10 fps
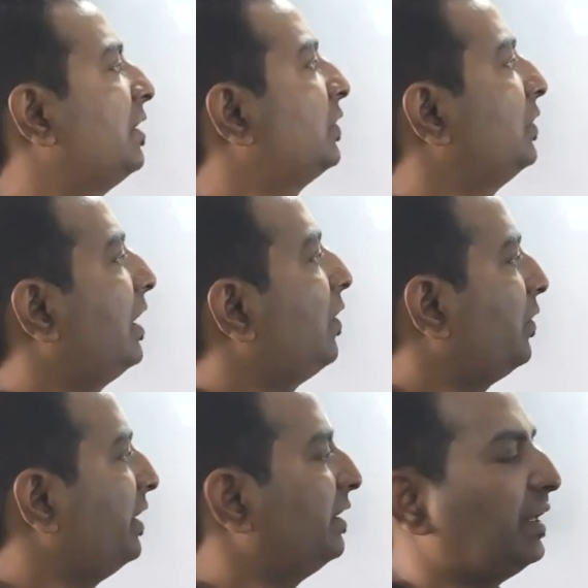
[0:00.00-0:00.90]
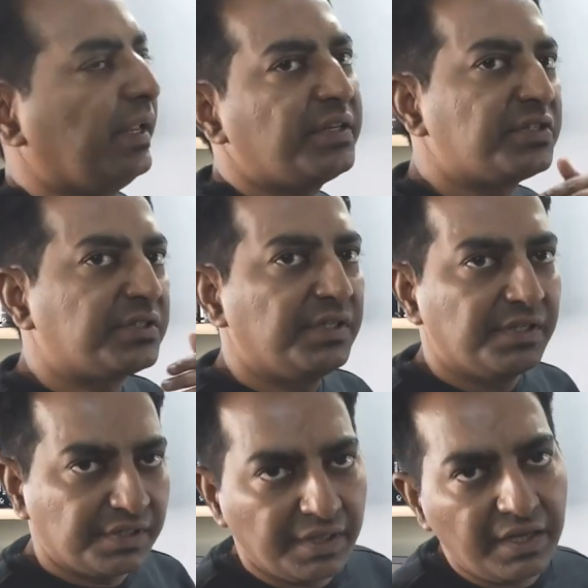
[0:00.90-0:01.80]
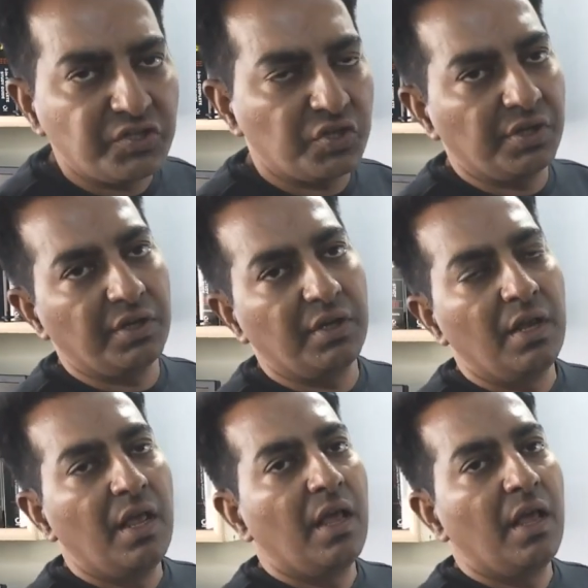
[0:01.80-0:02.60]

So now in the next session,